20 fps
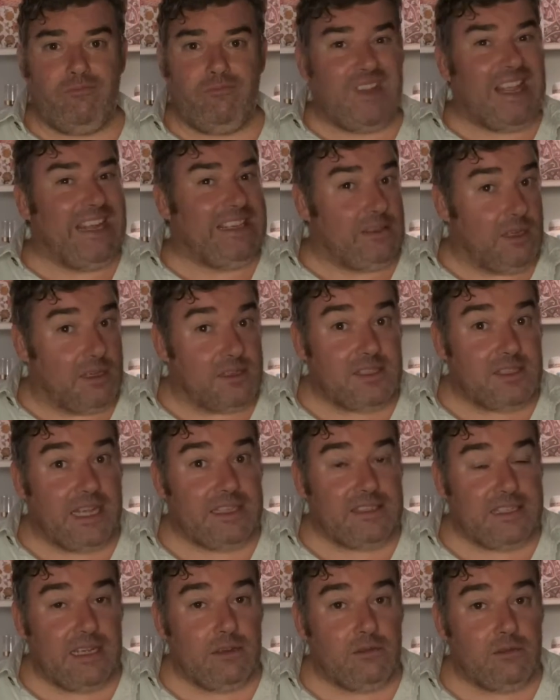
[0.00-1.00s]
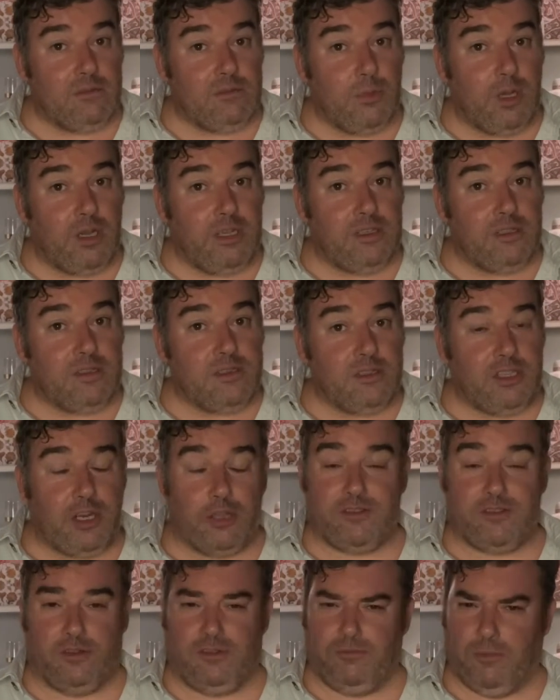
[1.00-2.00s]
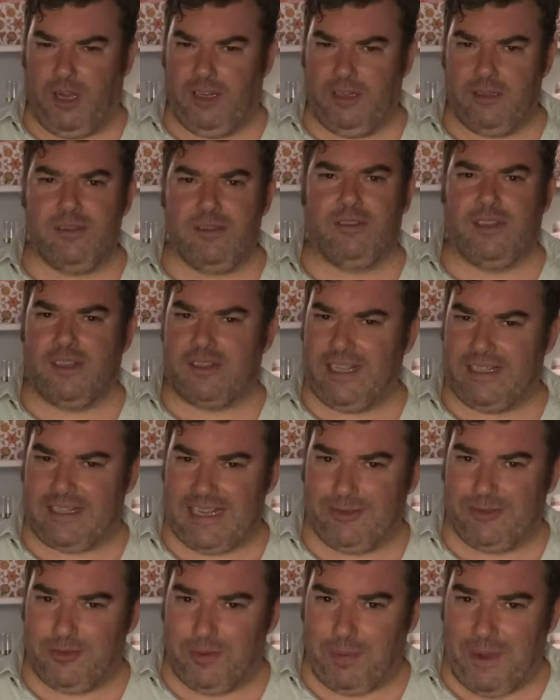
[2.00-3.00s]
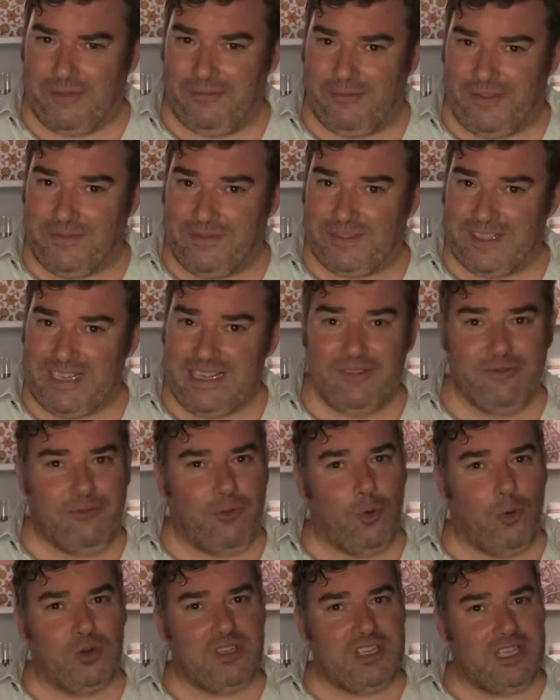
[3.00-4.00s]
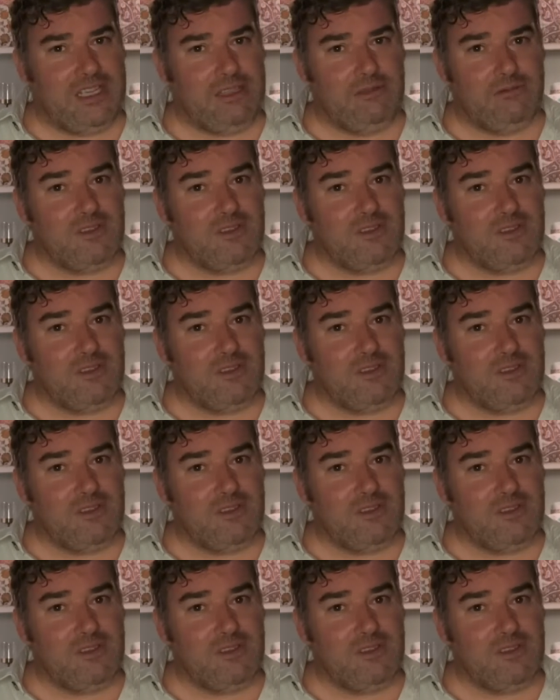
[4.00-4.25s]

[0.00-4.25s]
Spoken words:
It does get down to minus, it does get down to about 15, 14,